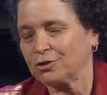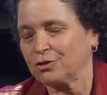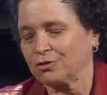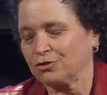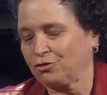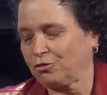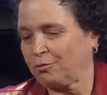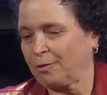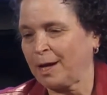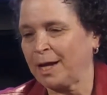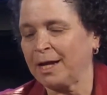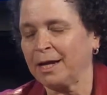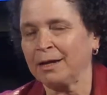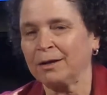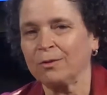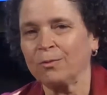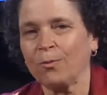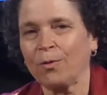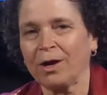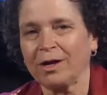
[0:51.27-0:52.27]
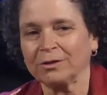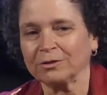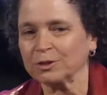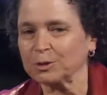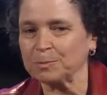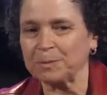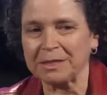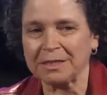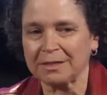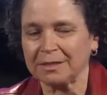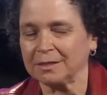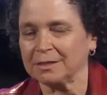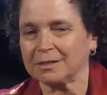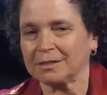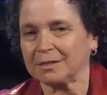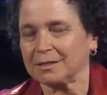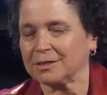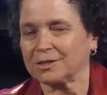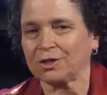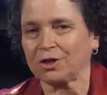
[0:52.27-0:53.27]
train wild species
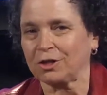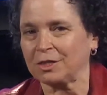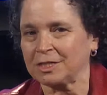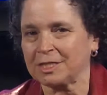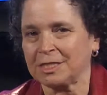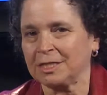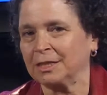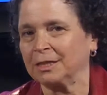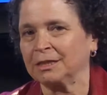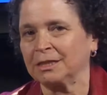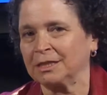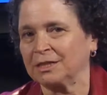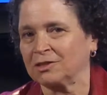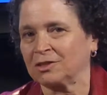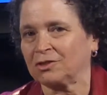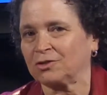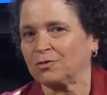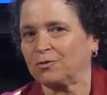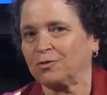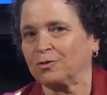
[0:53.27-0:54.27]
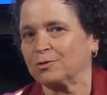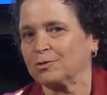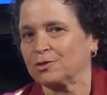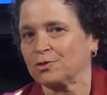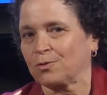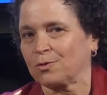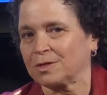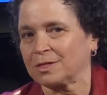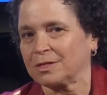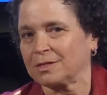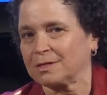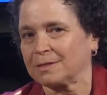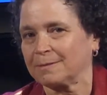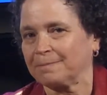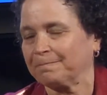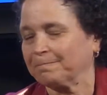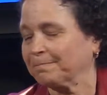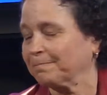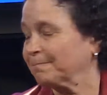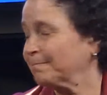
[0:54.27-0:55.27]
to start seeing these as food sources.
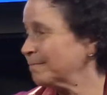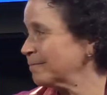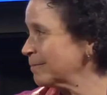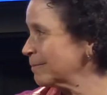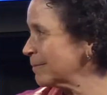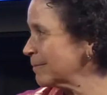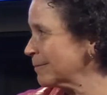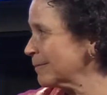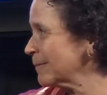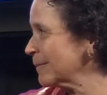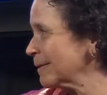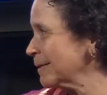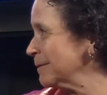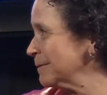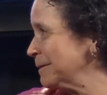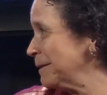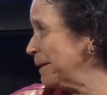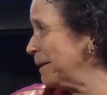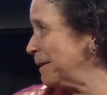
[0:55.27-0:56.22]
Yeah.